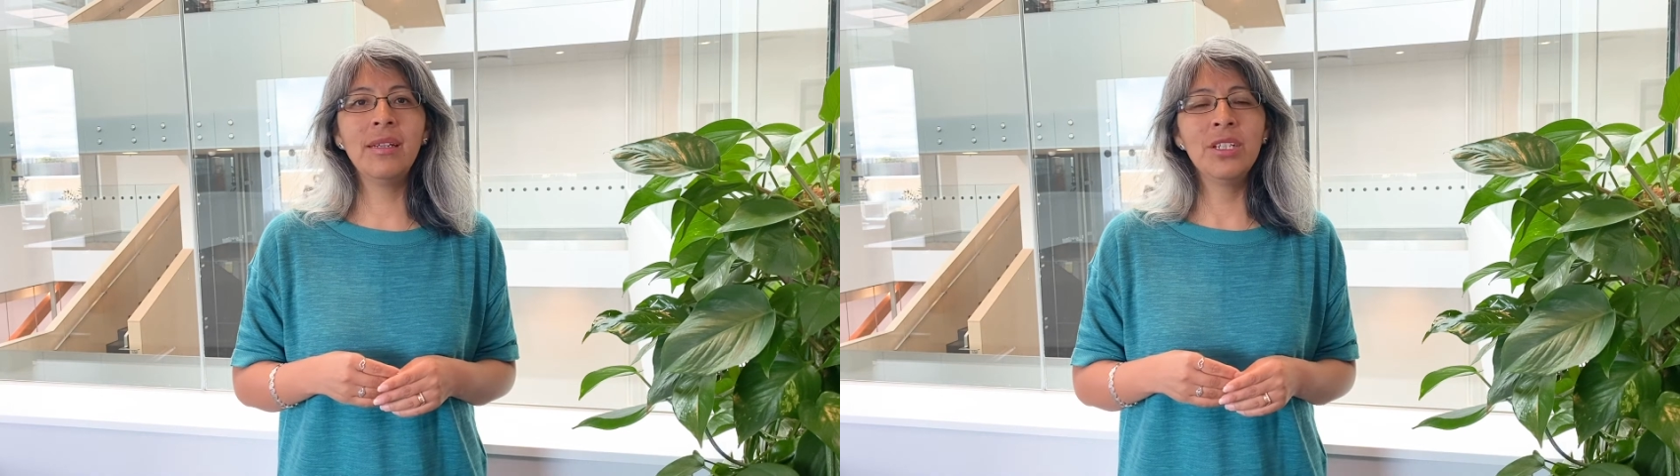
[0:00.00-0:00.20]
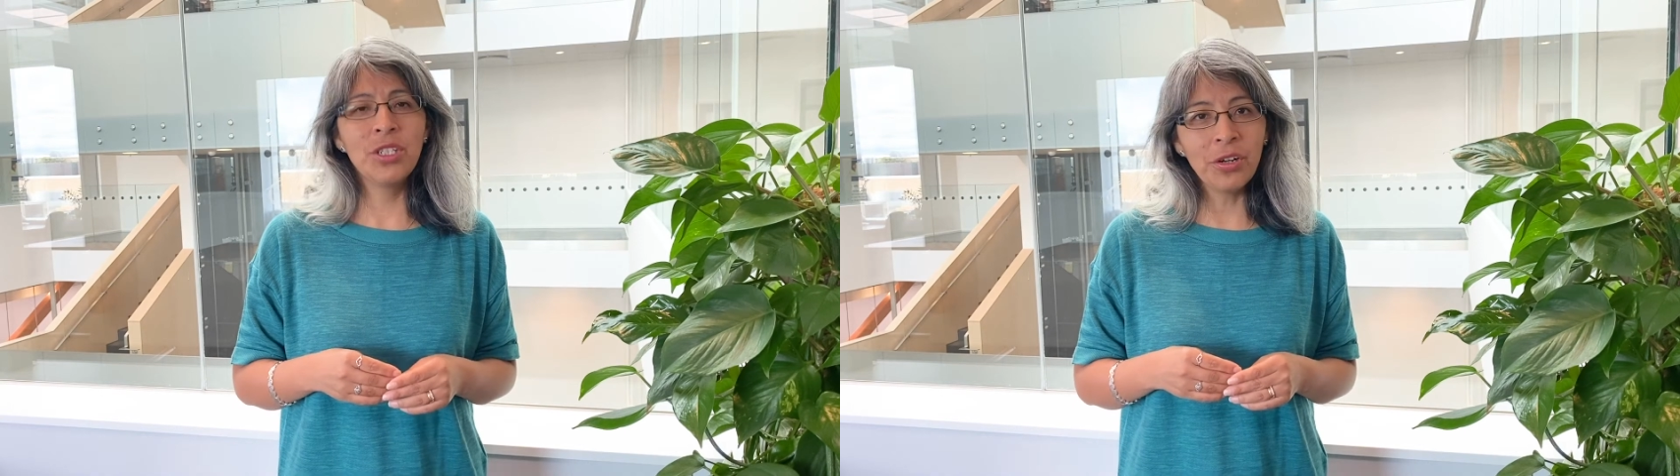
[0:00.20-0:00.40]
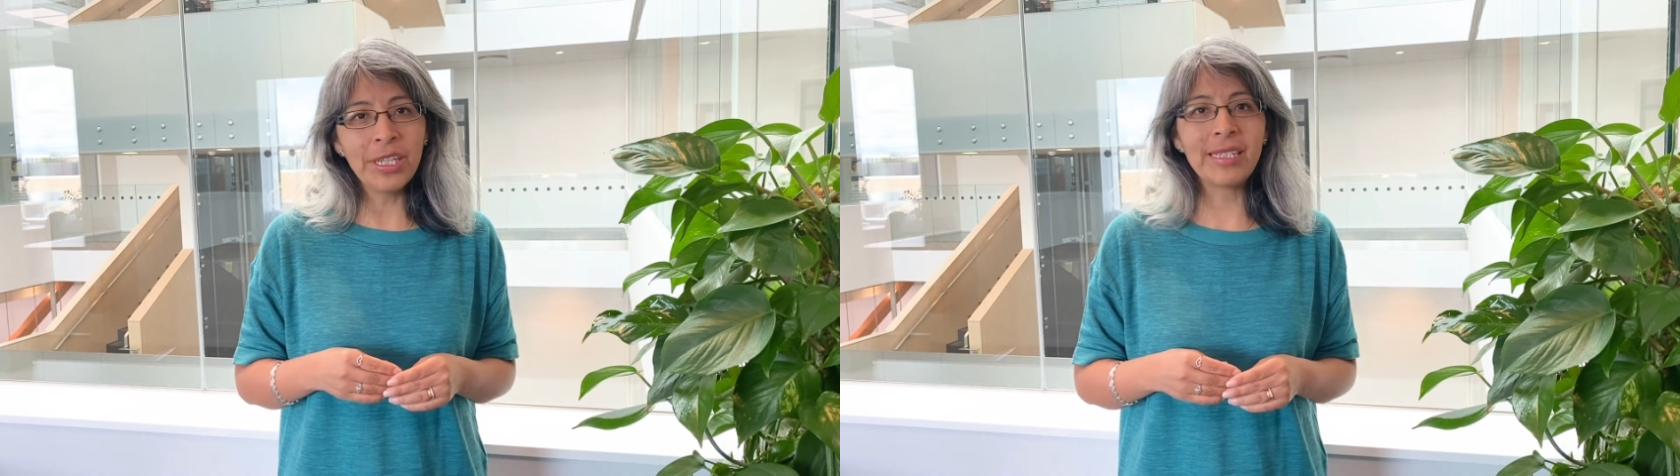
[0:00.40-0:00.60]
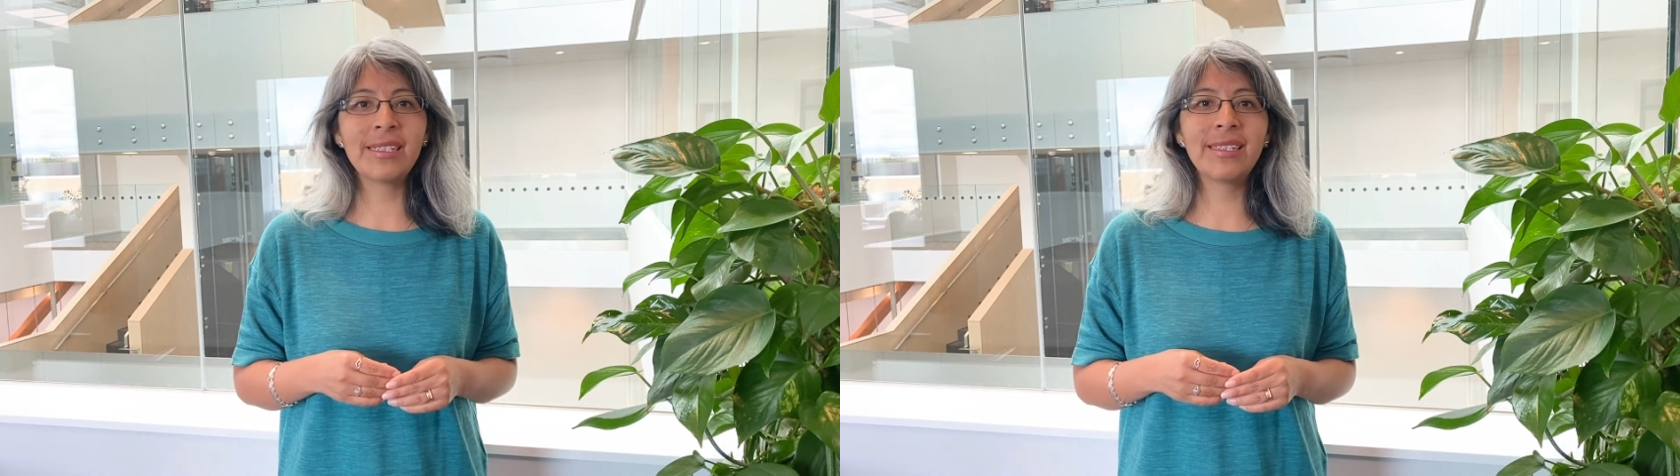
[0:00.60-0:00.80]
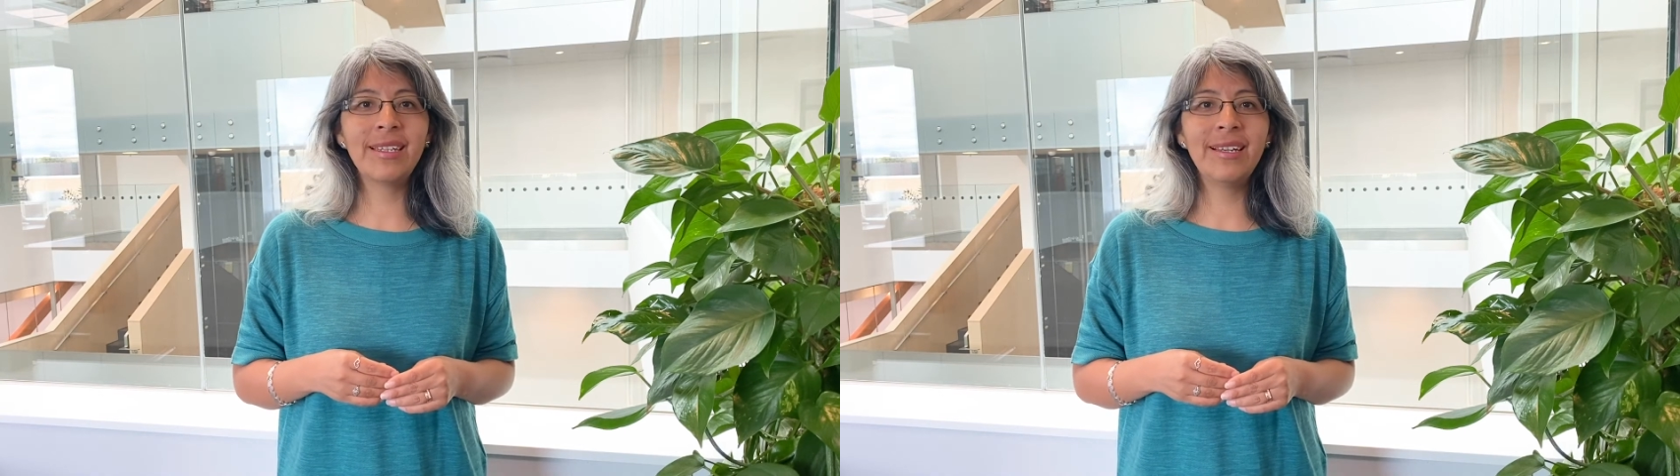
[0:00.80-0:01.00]
join
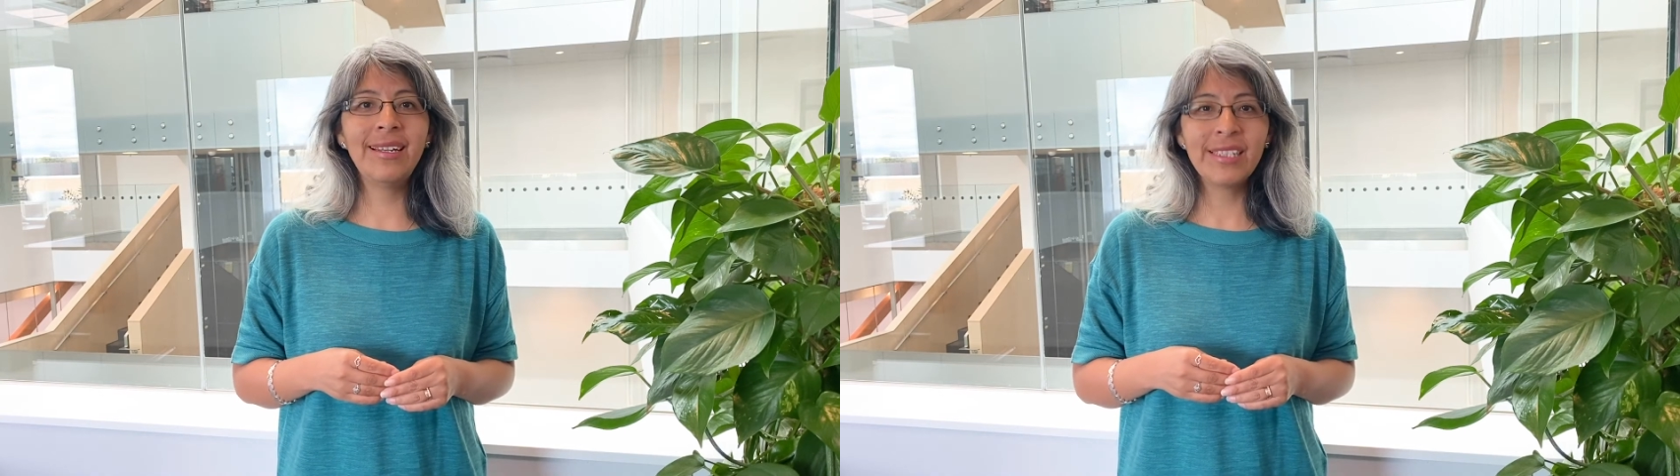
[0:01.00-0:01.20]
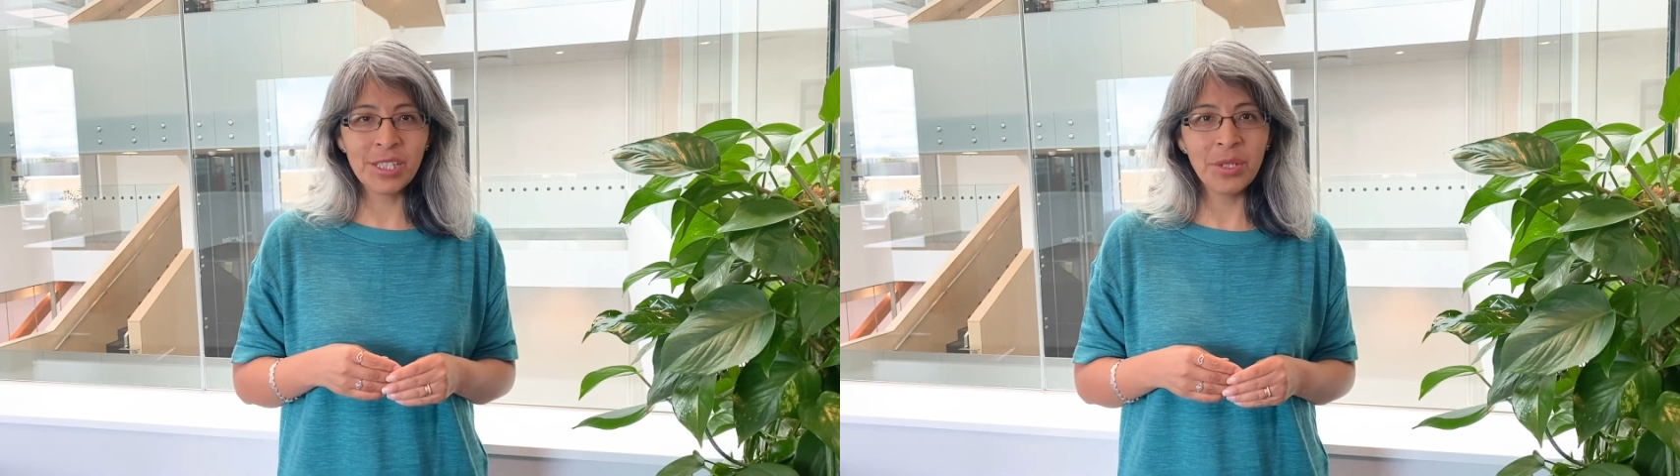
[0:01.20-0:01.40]
us Let's